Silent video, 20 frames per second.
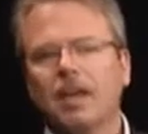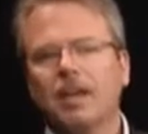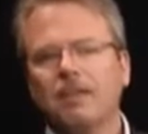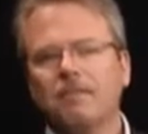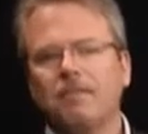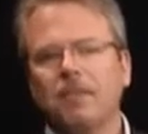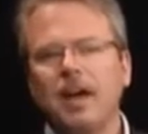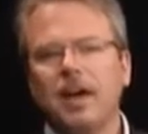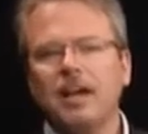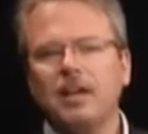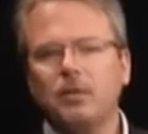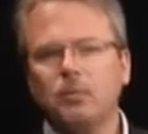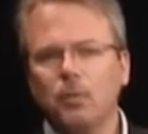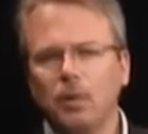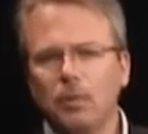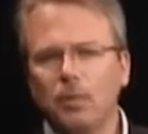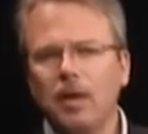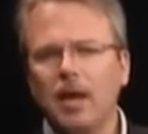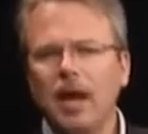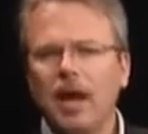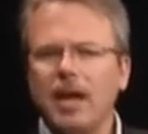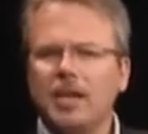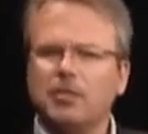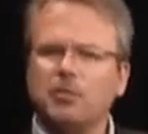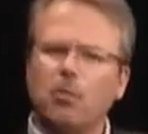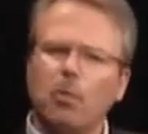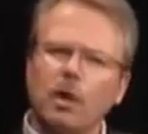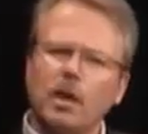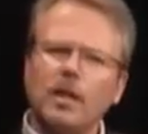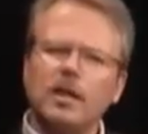In fact, when we
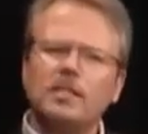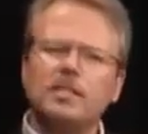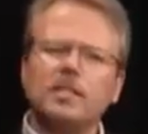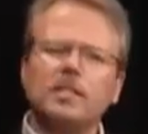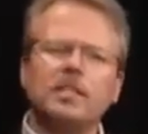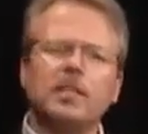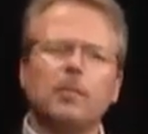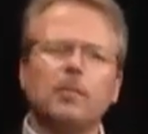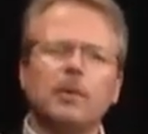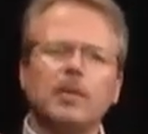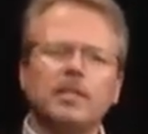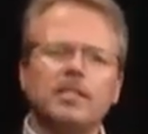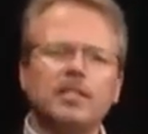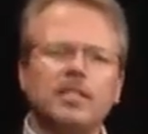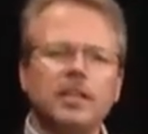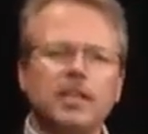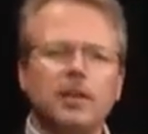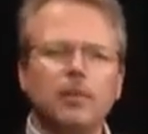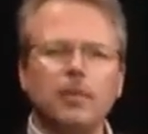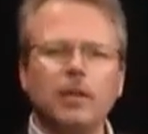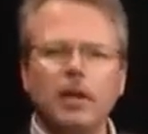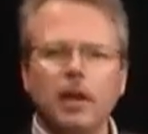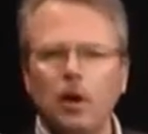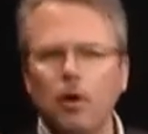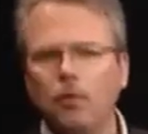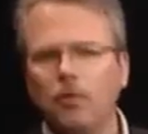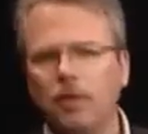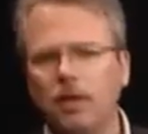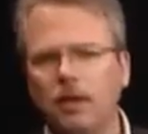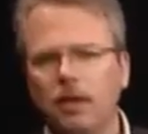ask what is it that we see, we
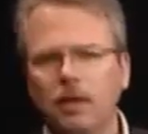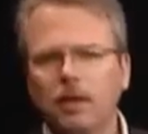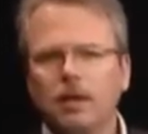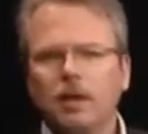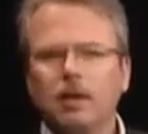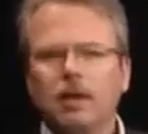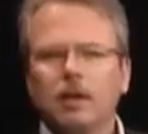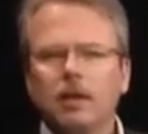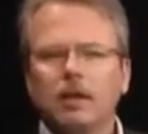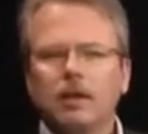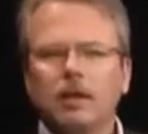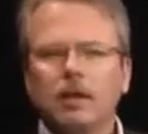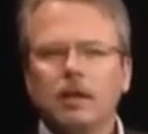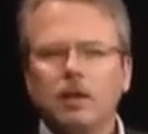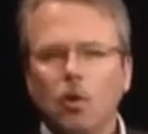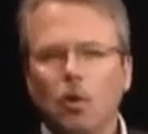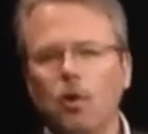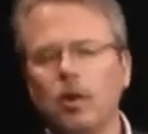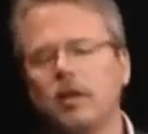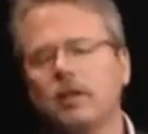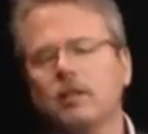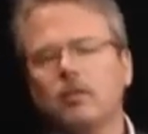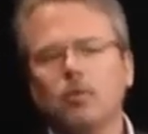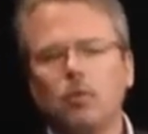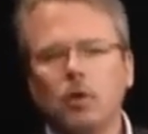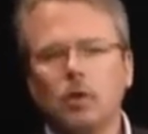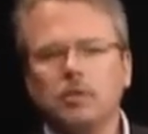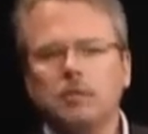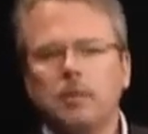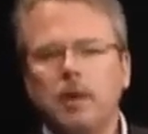know that according to the
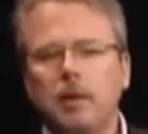world's